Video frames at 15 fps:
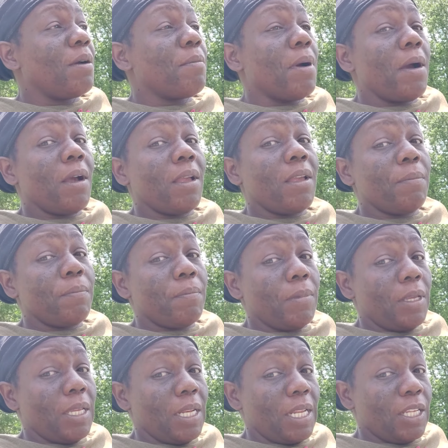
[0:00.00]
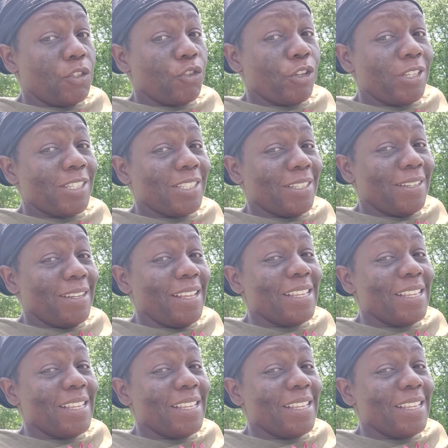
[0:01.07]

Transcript: my electrician